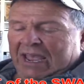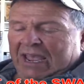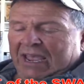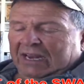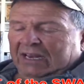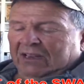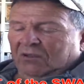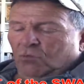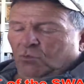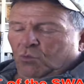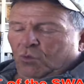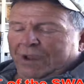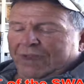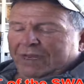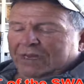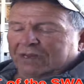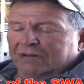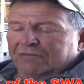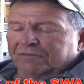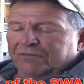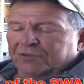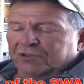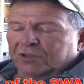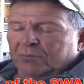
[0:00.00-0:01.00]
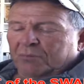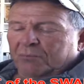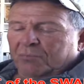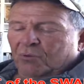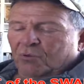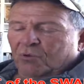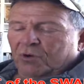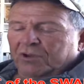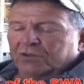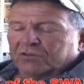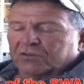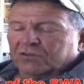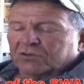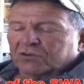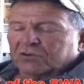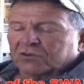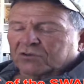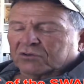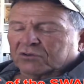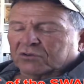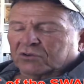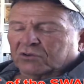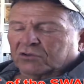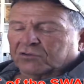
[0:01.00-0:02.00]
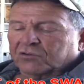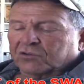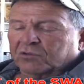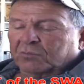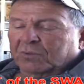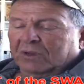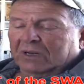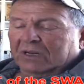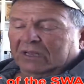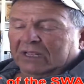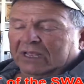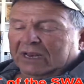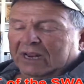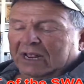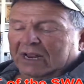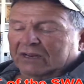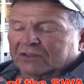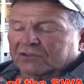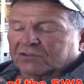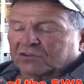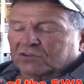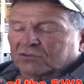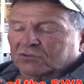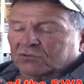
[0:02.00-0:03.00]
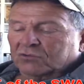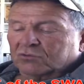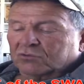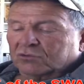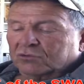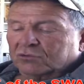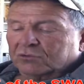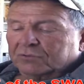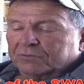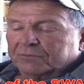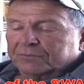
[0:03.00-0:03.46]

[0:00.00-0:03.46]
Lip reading: and he waited for the boys and girls to be let out of school.